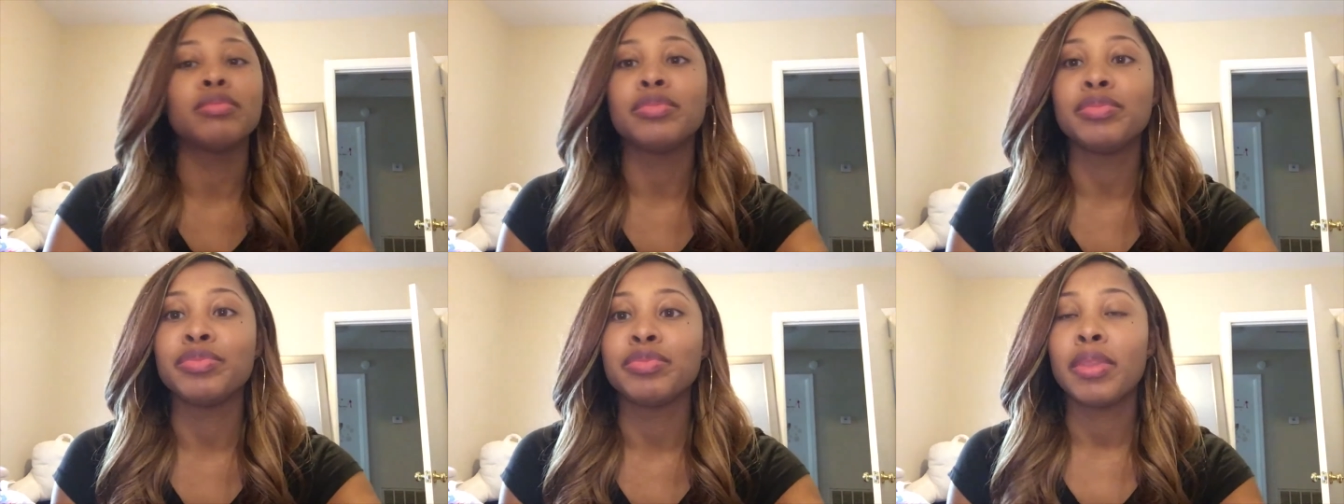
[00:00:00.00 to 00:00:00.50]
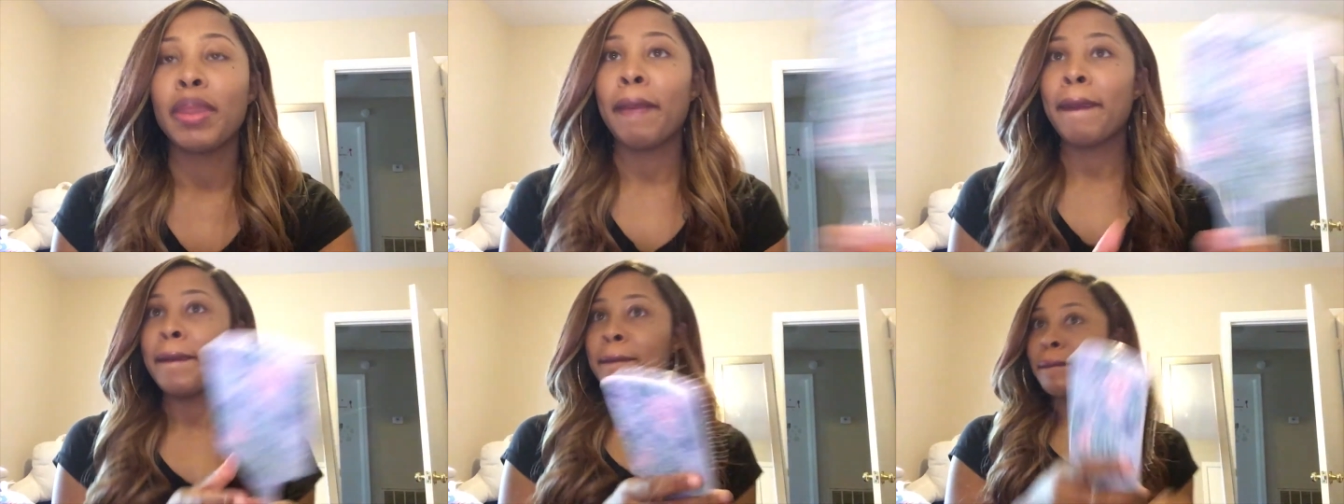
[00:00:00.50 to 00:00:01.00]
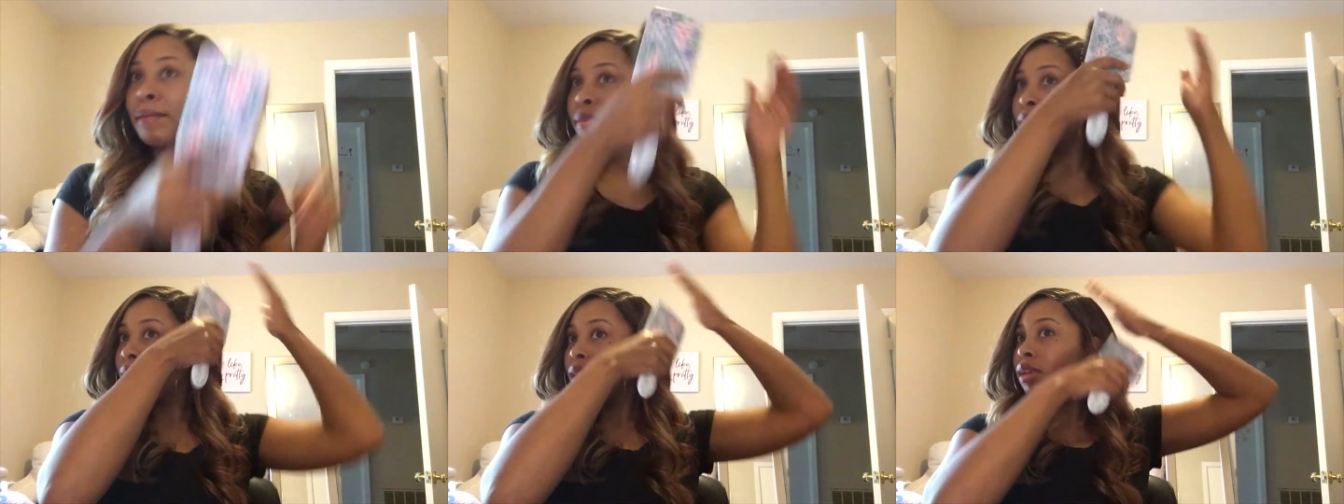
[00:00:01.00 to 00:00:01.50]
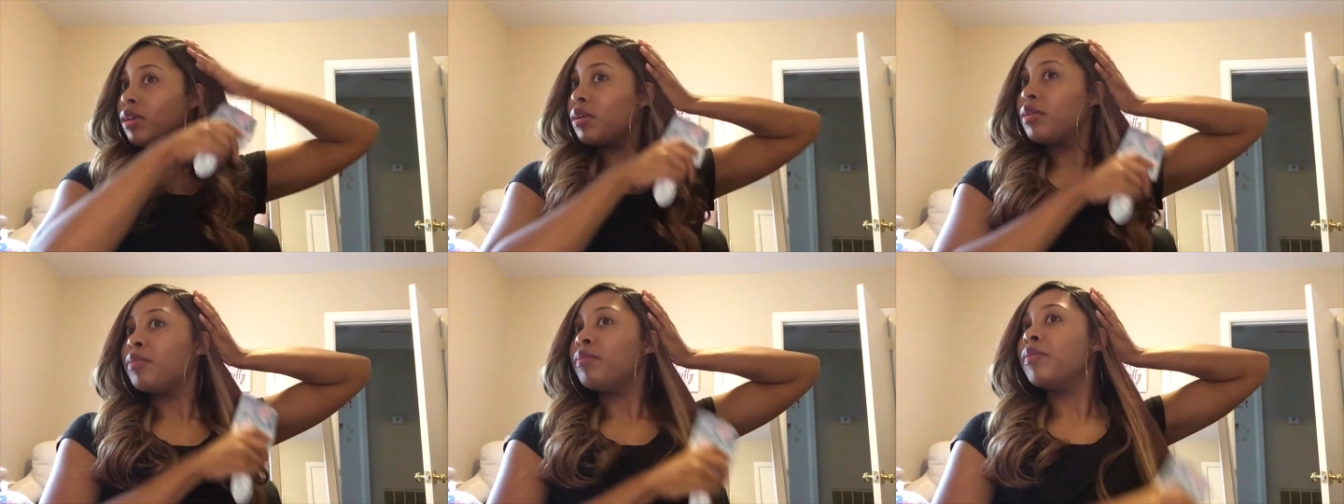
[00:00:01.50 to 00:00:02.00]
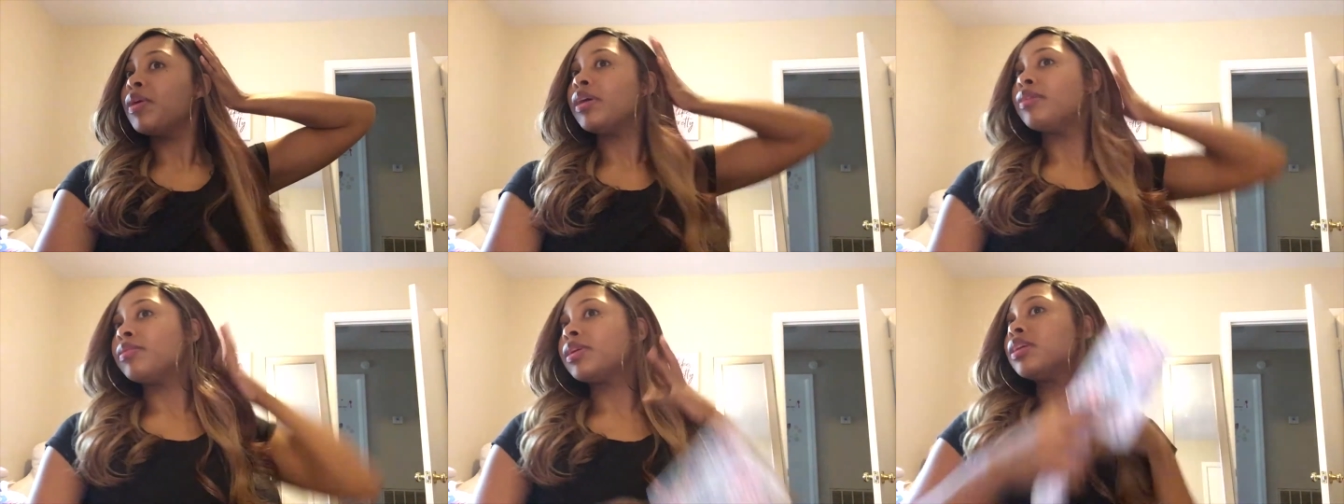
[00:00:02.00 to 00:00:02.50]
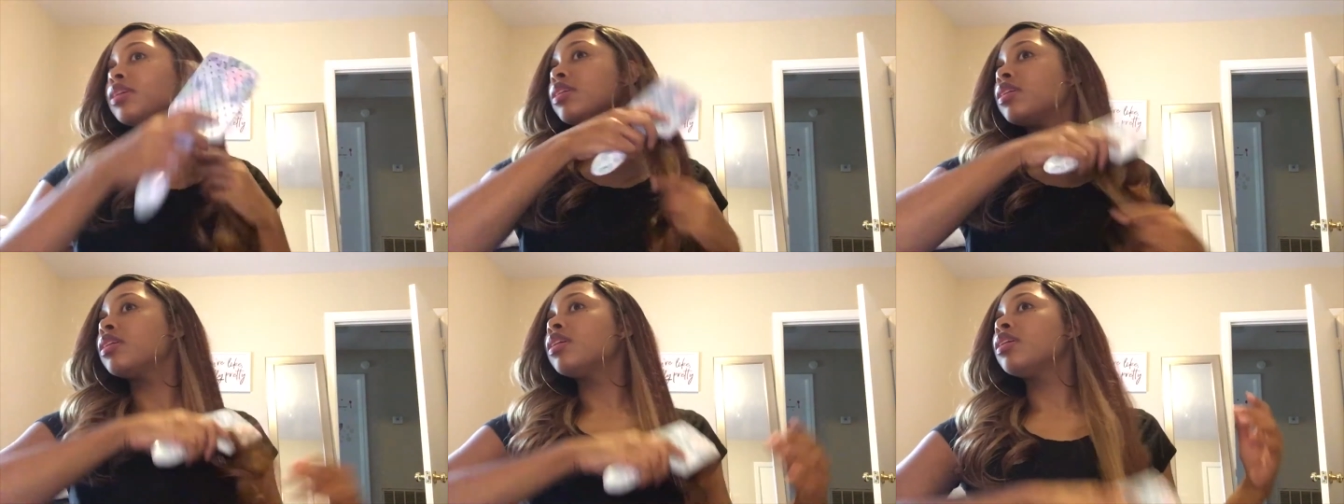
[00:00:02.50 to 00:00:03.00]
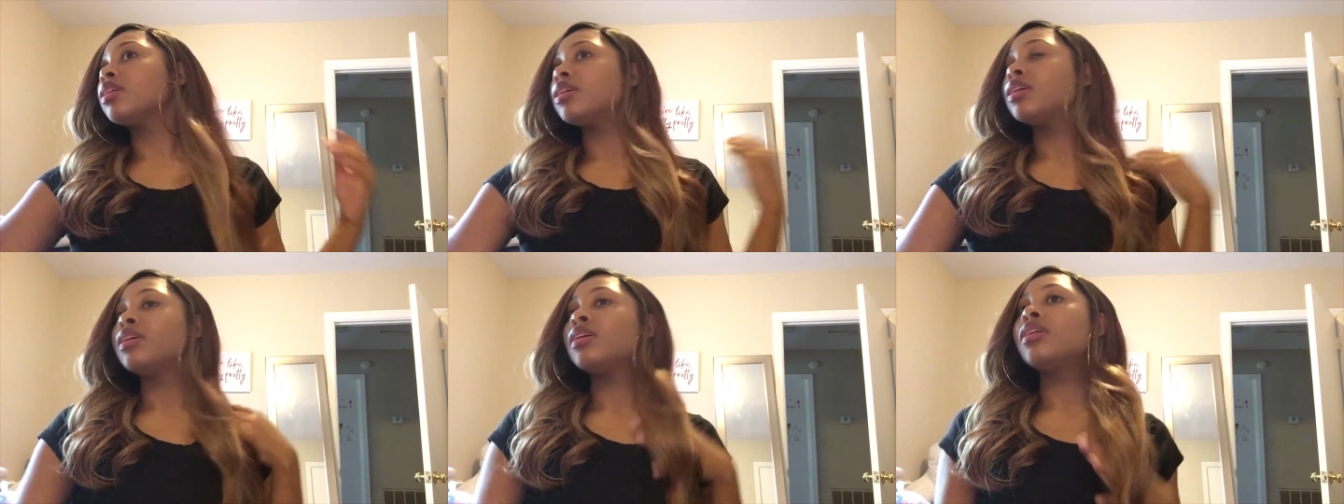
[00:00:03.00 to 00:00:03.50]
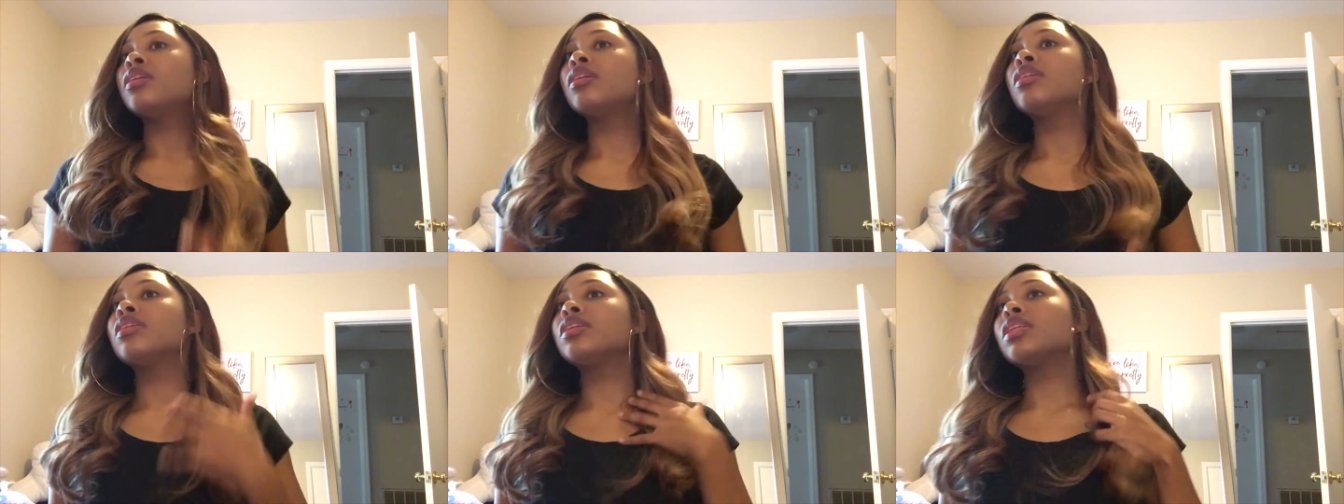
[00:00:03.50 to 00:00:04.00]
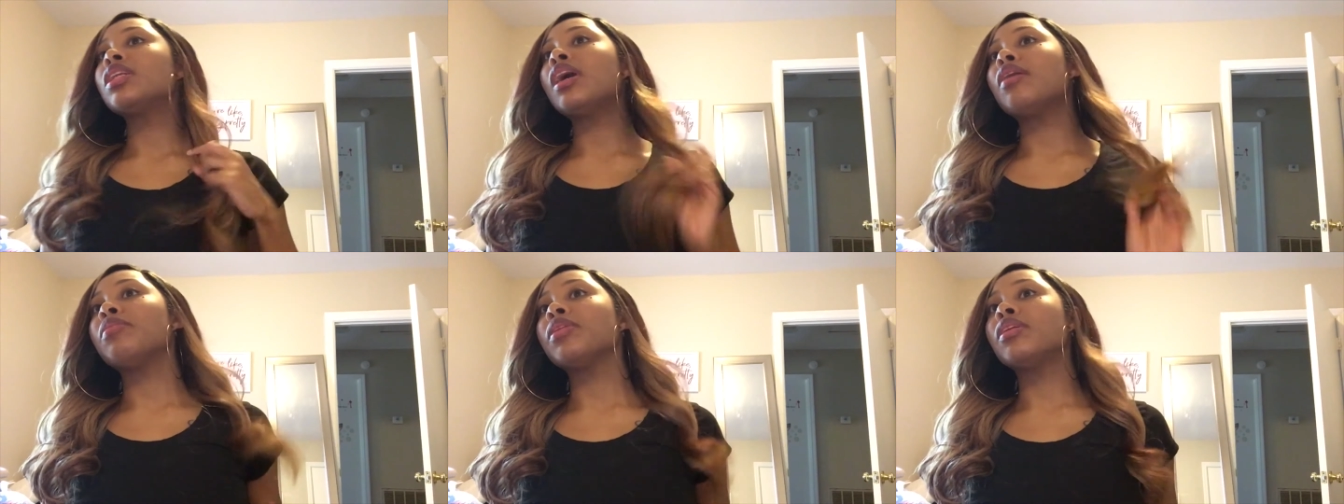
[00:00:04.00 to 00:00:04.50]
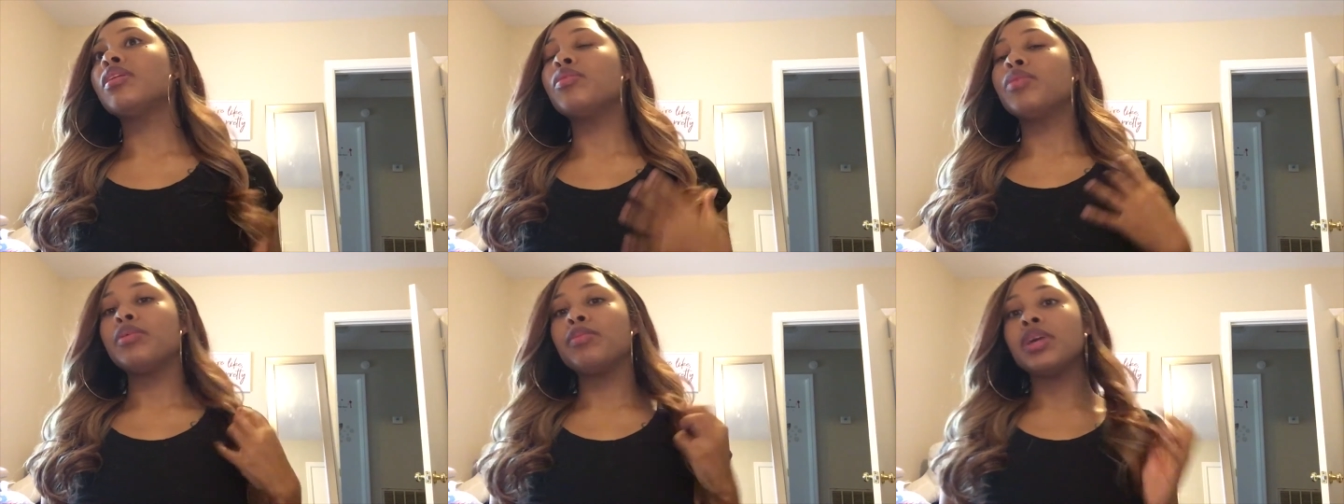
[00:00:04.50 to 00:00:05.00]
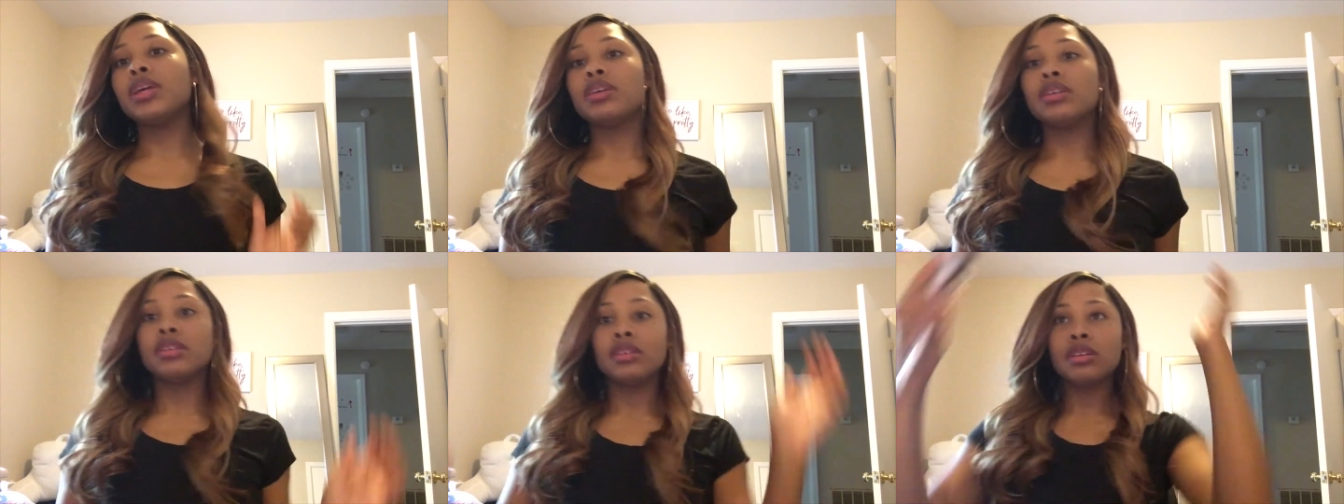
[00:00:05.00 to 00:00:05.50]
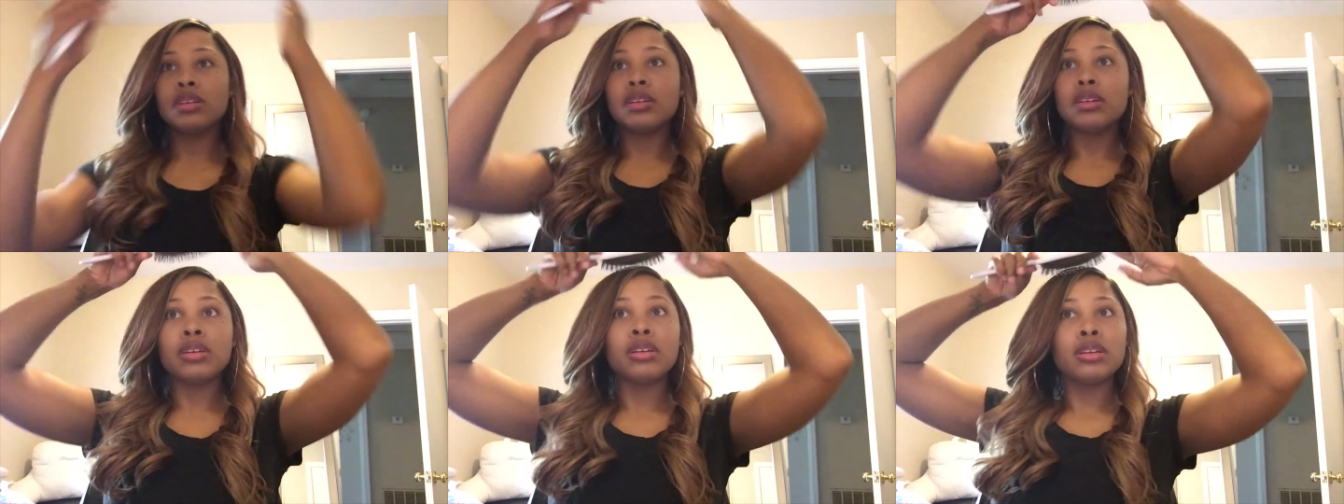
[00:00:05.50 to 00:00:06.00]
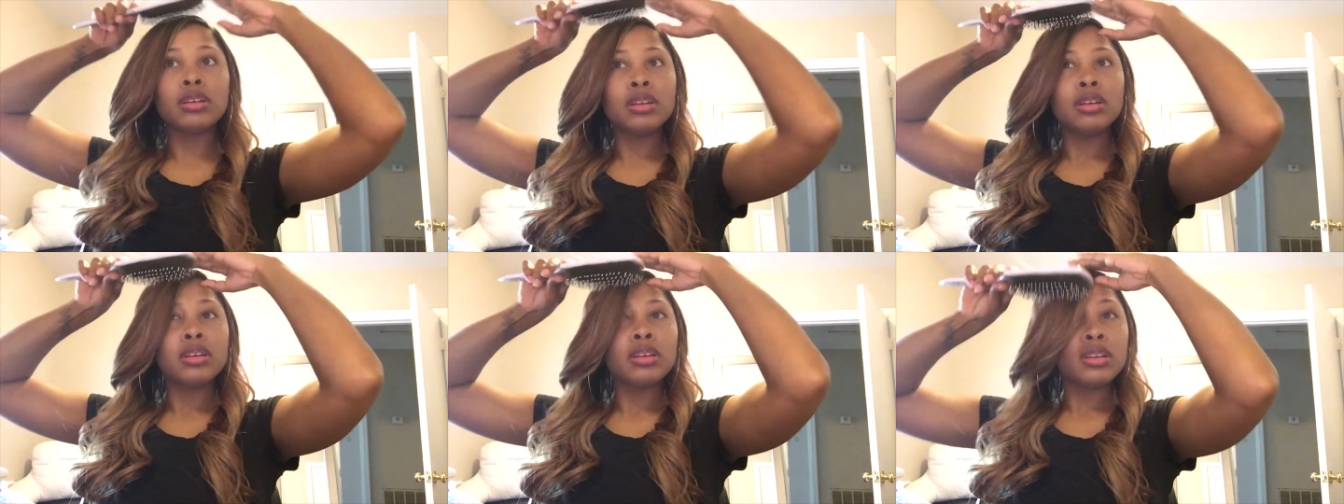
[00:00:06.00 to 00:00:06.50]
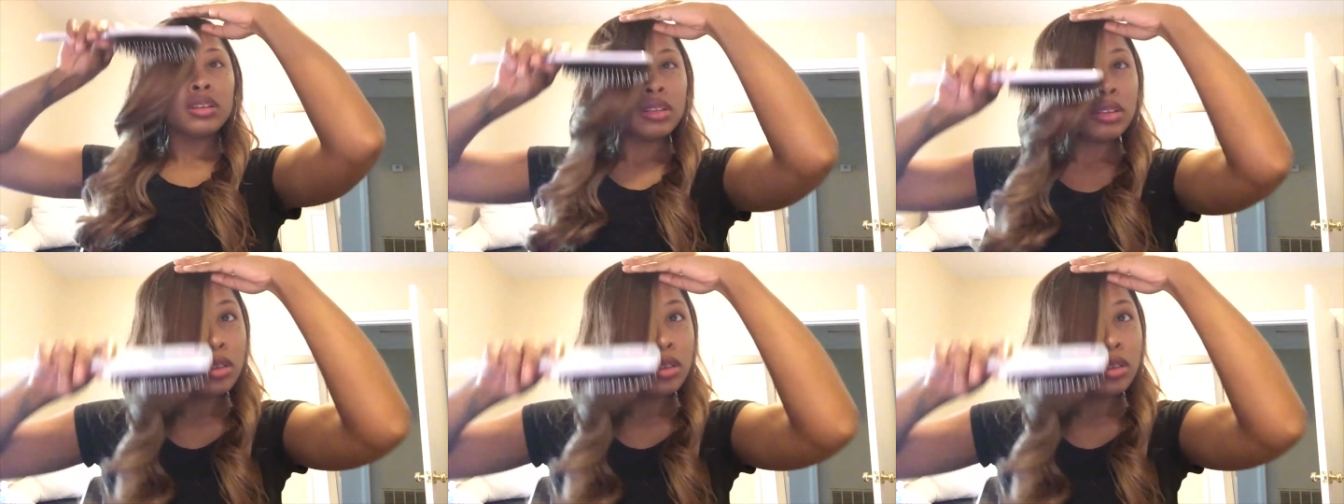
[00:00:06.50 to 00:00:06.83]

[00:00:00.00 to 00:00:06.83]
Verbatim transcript: And if I didn't love her as a middle, baby, when I switched this baby to the side, I was like, wait a